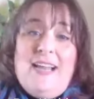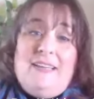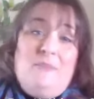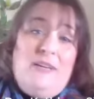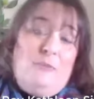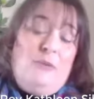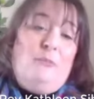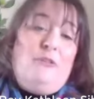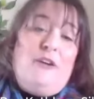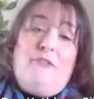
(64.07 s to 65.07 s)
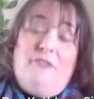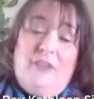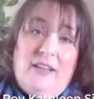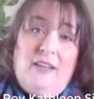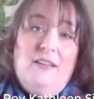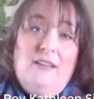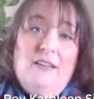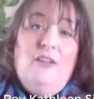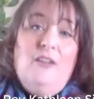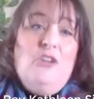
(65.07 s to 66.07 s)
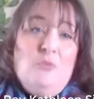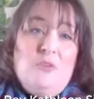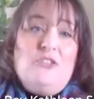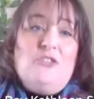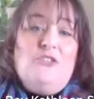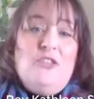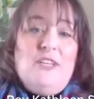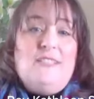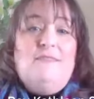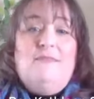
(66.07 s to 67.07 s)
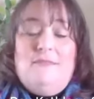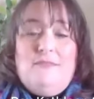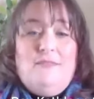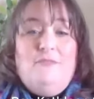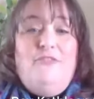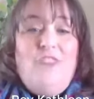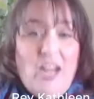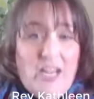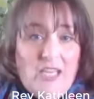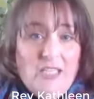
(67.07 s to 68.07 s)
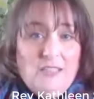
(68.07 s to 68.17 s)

to admit, we're pretty funny. Humans are just funny,